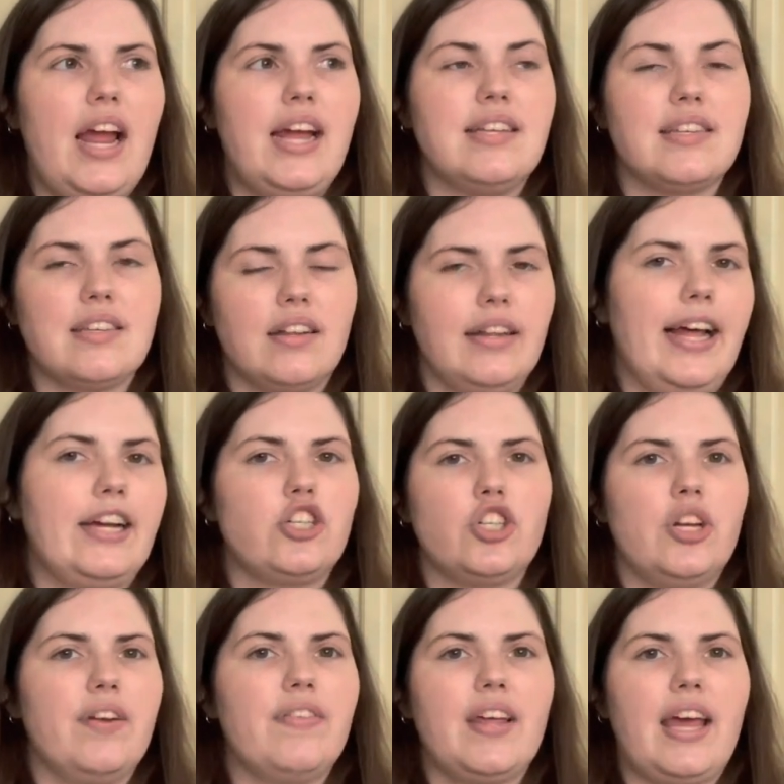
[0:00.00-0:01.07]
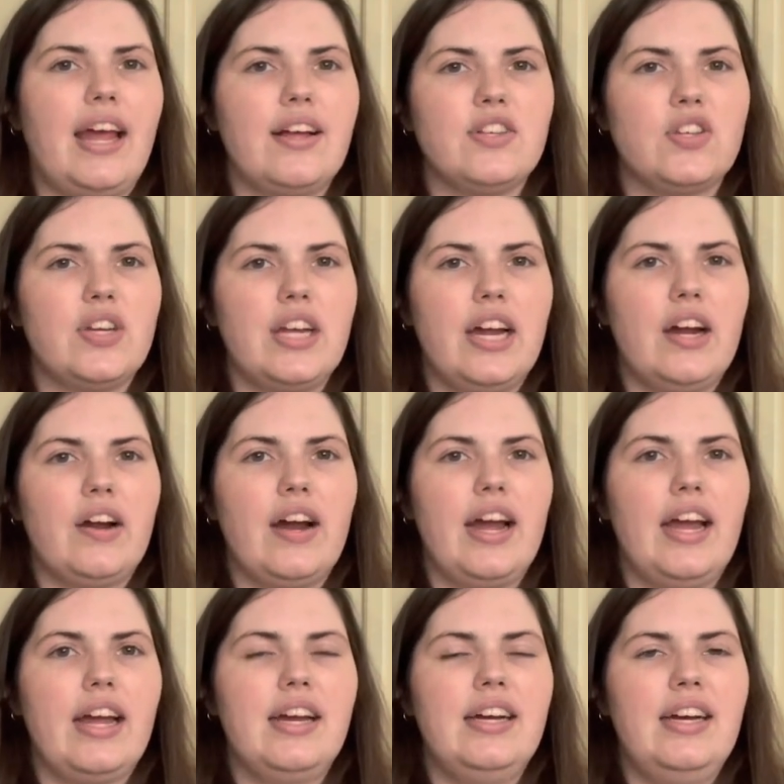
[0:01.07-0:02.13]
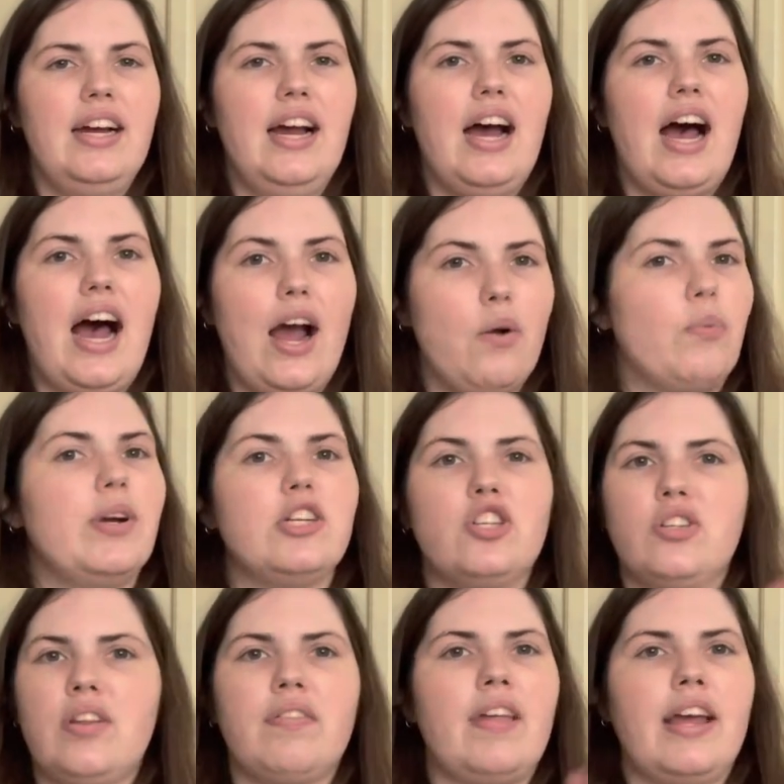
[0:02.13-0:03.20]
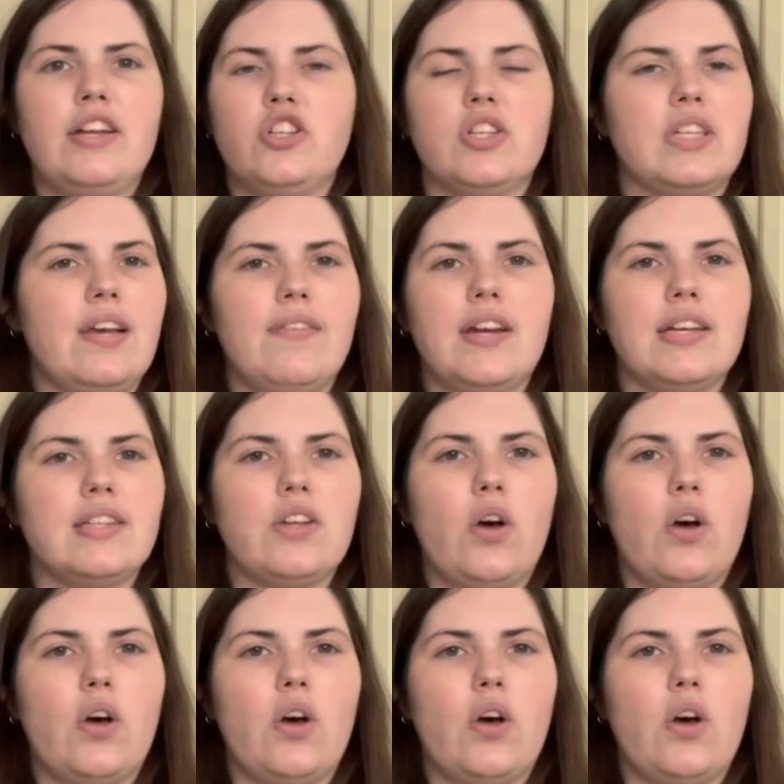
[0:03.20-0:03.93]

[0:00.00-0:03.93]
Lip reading: a selection of the Canzoniere. I wish that they had just given us the